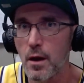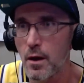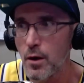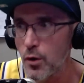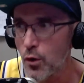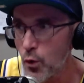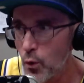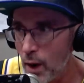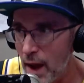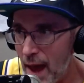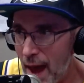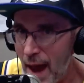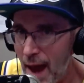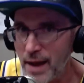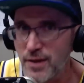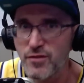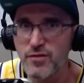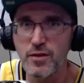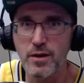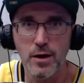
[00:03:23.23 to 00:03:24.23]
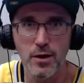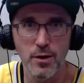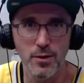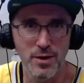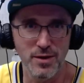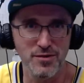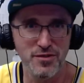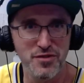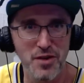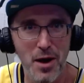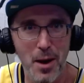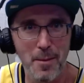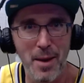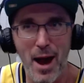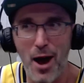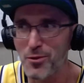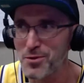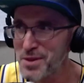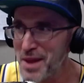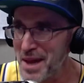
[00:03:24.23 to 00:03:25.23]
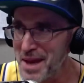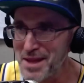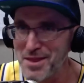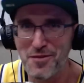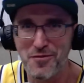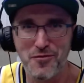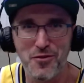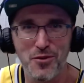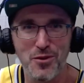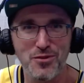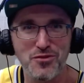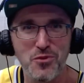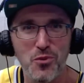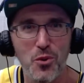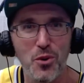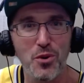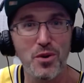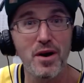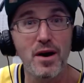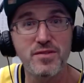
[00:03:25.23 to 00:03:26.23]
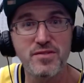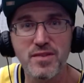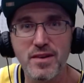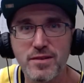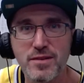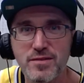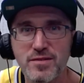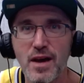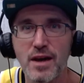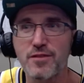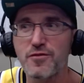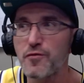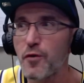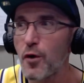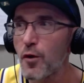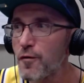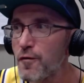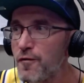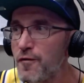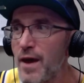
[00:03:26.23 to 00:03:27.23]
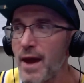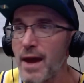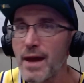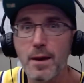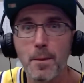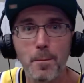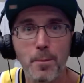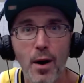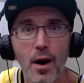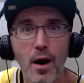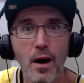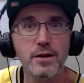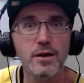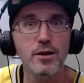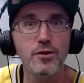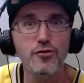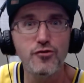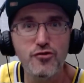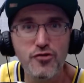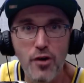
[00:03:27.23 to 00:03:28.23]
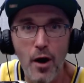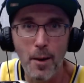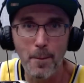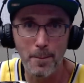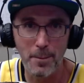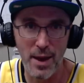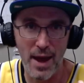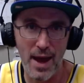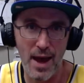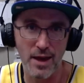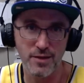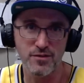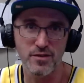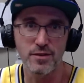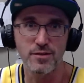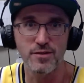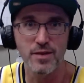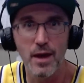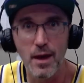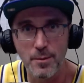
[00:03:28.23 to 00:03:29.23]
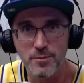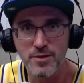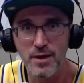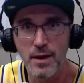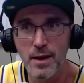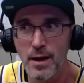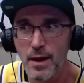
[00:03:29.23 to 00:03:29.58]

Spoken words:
who executed somehow late in the first quarter a successful fake punt jump pass attempt.